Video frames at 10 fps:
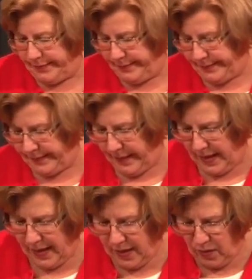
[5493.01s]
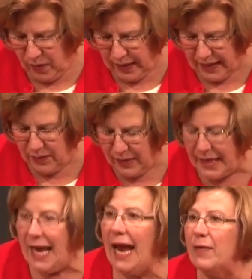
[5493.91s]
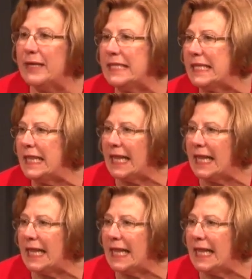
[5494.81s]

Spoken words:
We inherited